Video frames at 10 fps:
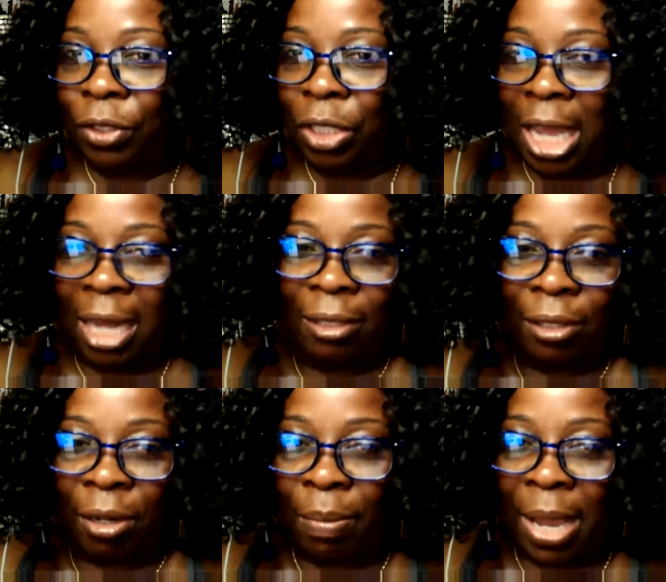She had it
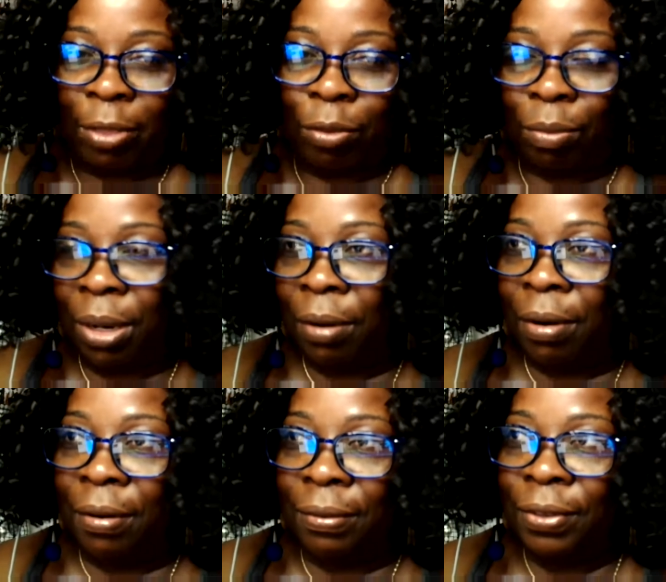on her bathroom
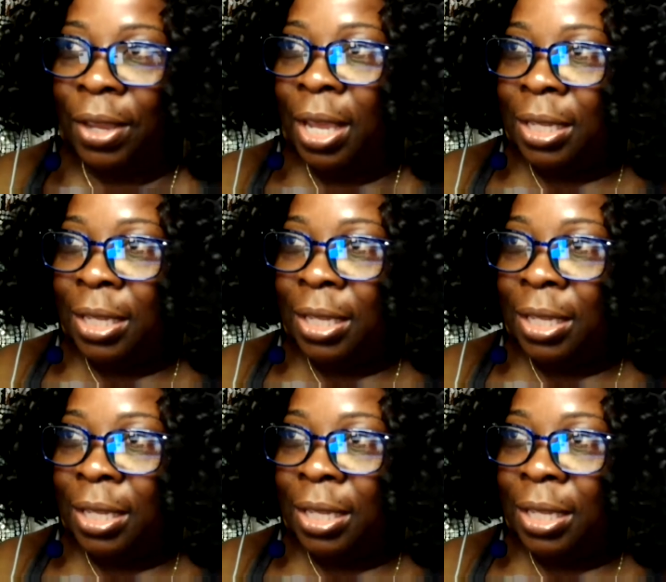mirrors.